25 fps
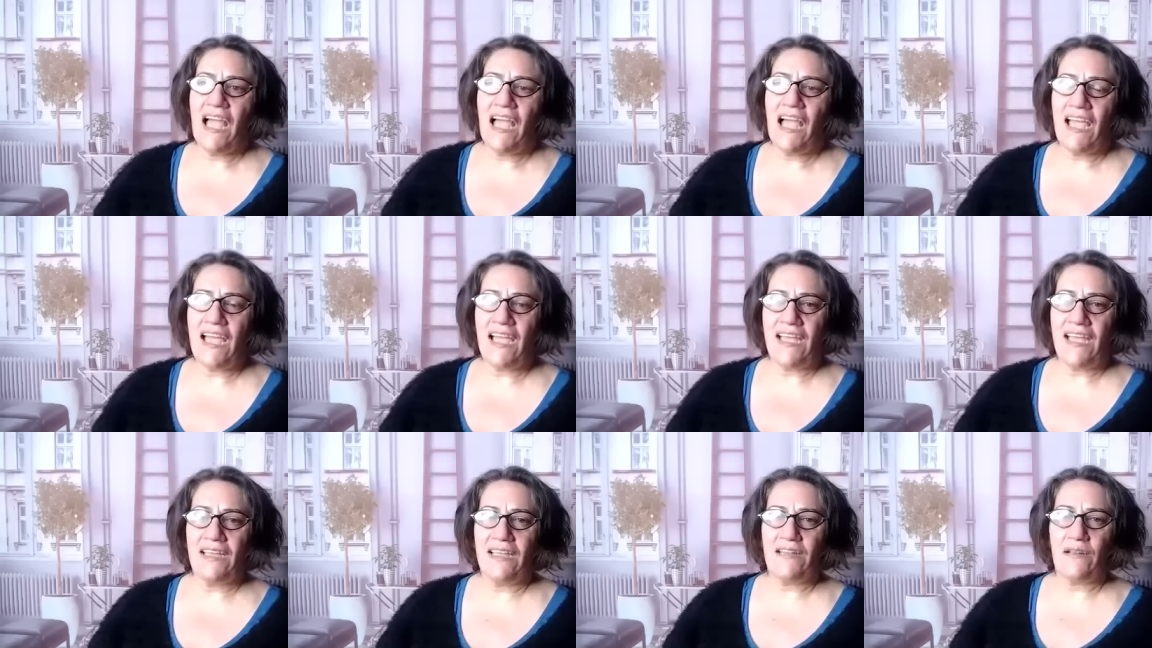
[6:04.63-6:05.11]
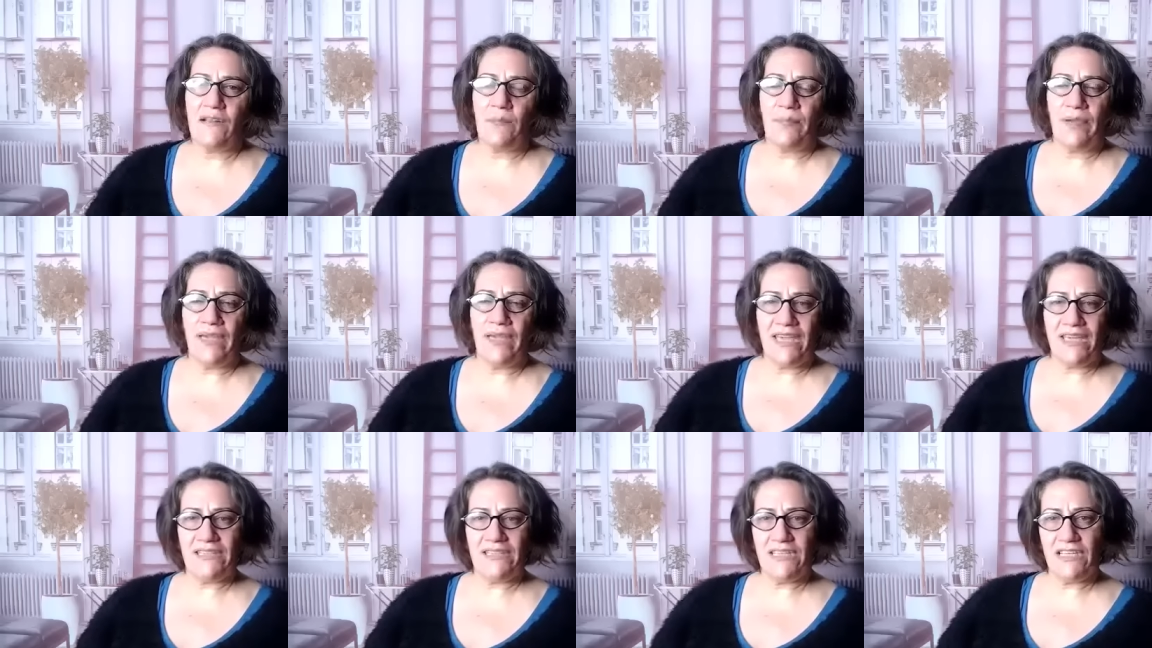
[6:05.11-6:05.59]
and
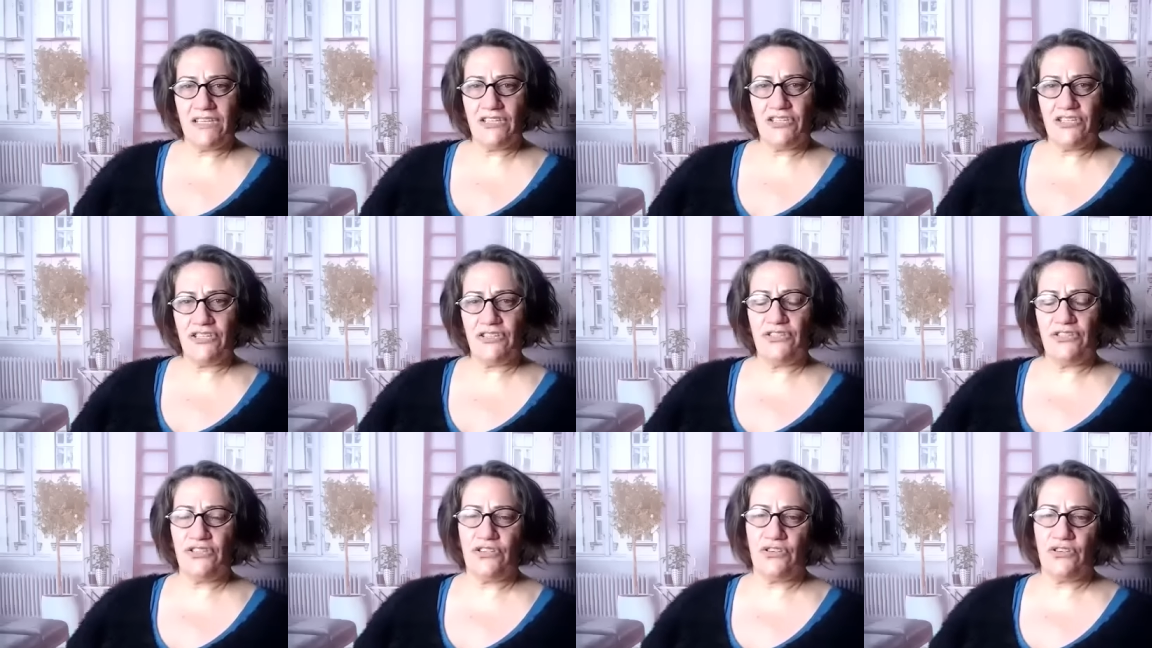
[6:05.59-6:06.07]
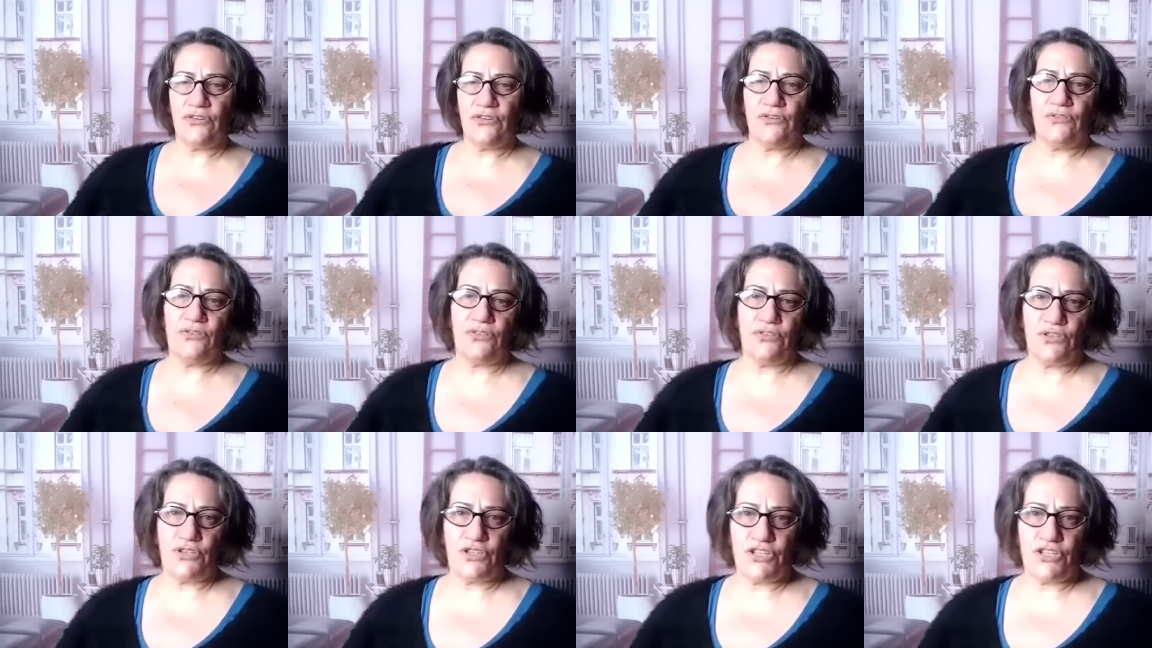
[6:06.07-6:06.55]
pay attention to your
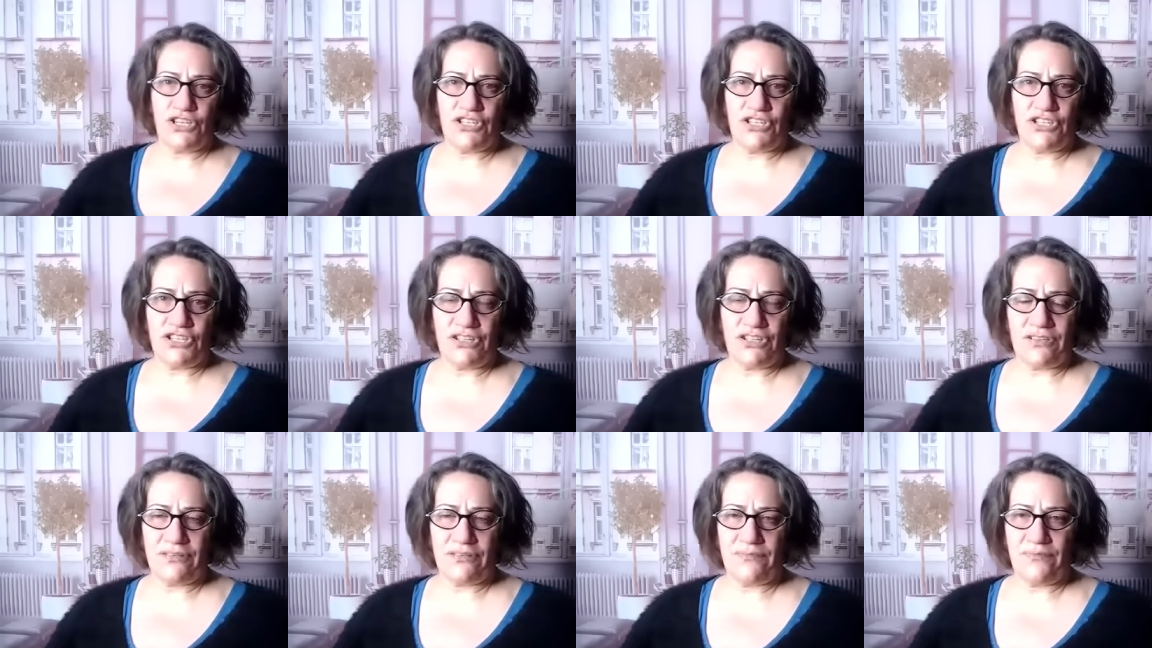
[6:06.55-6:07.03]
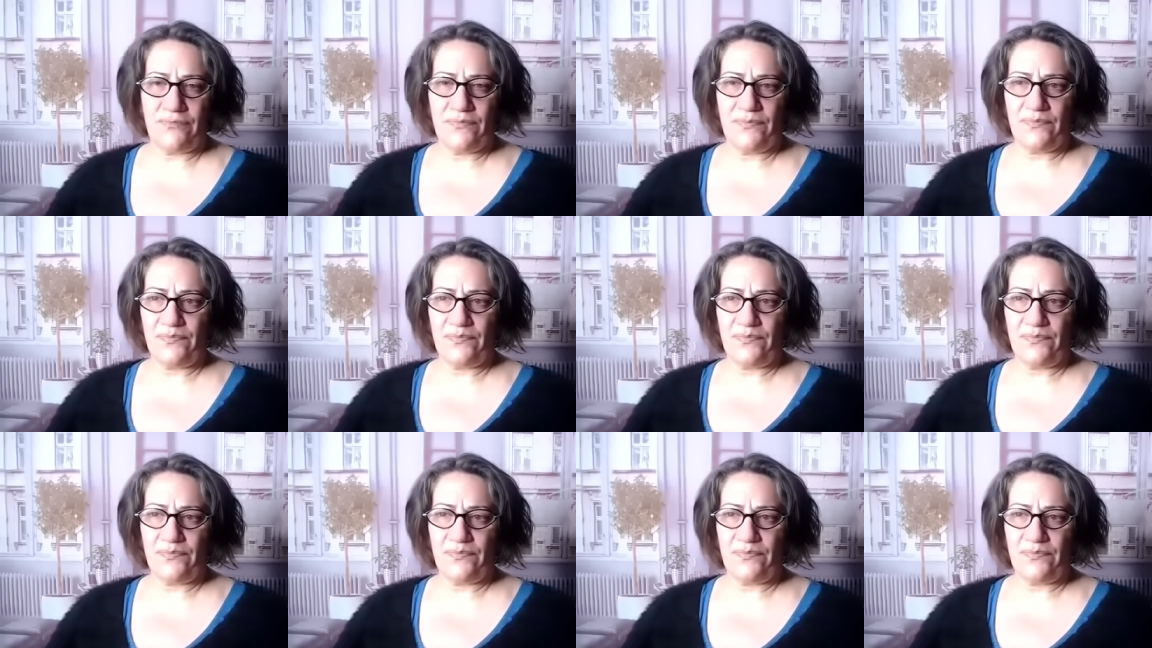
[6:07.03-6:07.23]
nutrition.